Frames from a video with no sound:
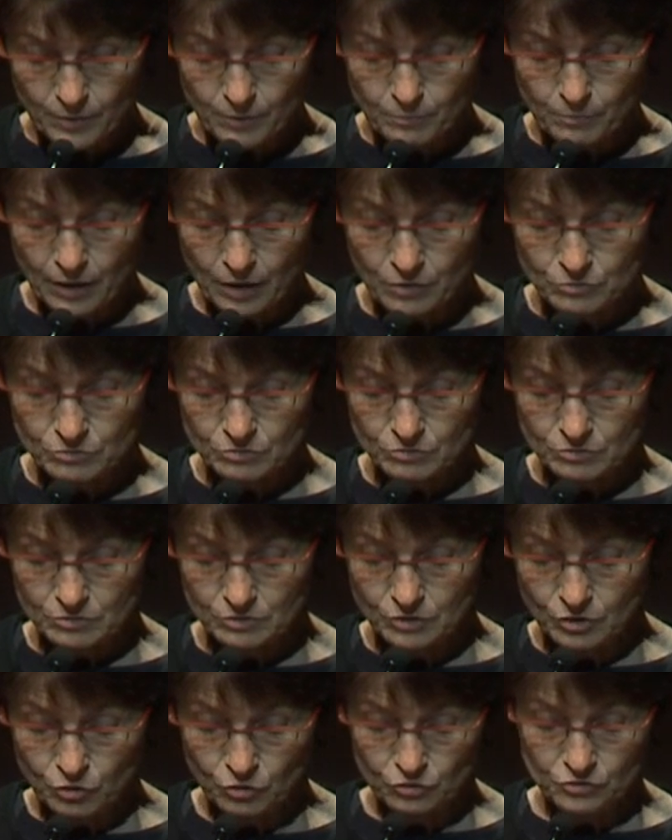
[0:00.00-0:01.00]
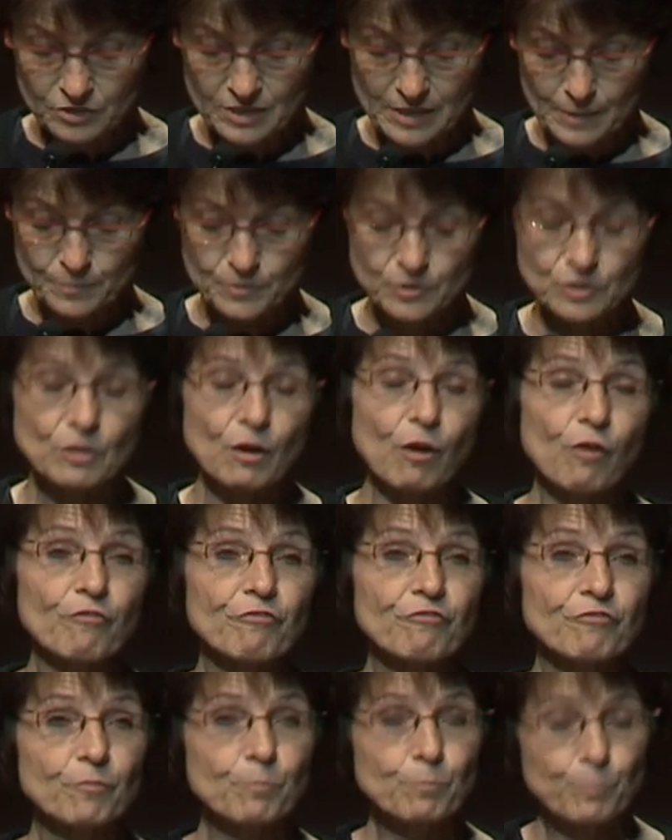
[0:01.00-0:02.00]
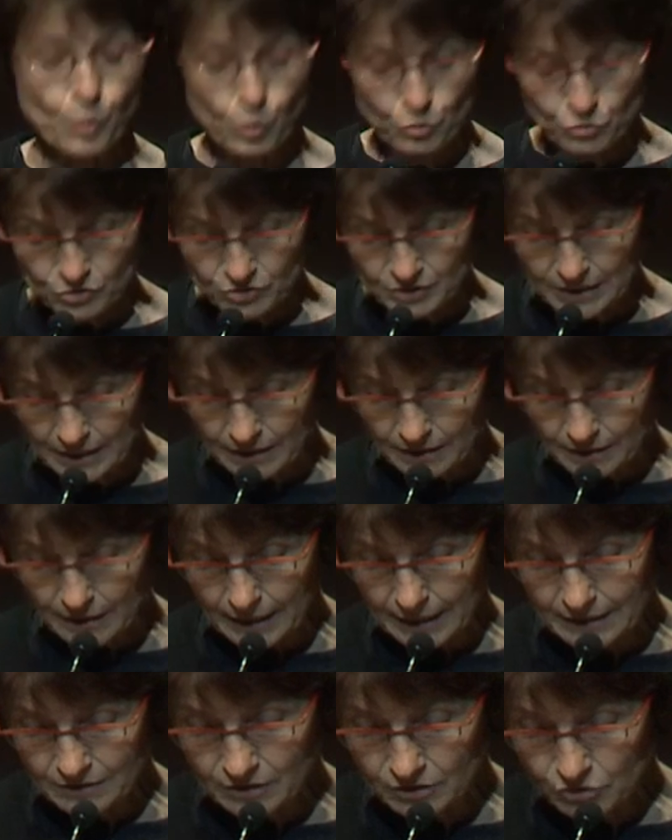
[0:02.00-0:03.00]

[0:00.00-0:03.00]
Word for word: about the concept of posting in the